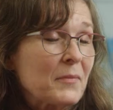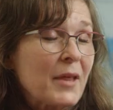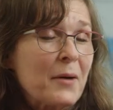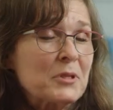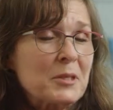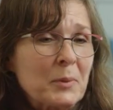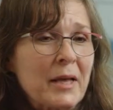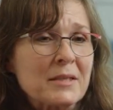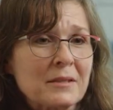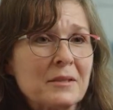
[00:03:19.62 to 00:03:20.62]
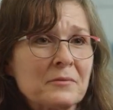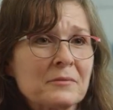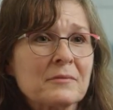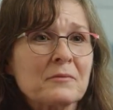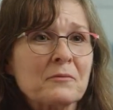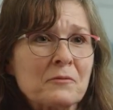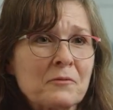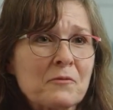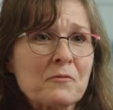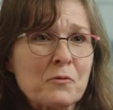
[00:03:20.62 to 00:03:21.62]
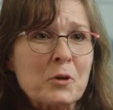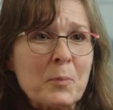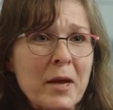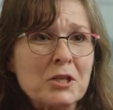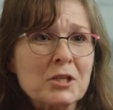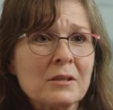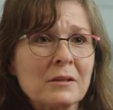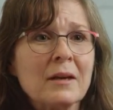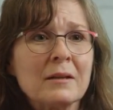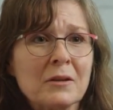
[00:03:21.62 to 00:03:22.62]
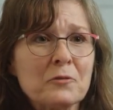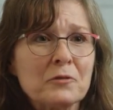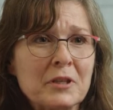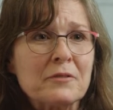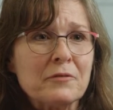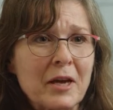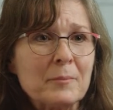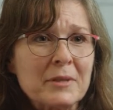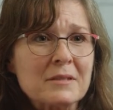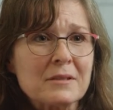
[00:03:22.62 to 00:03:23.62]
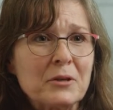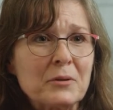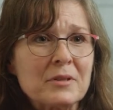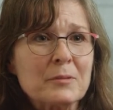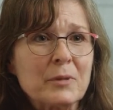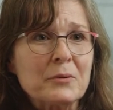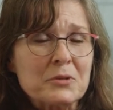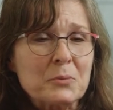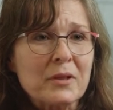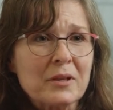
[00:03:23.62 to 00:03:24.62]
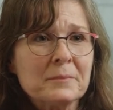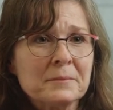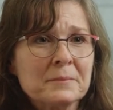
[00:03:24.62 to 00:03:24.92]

That was a blessing for the patient and hopefully the families to know that somebody was with them.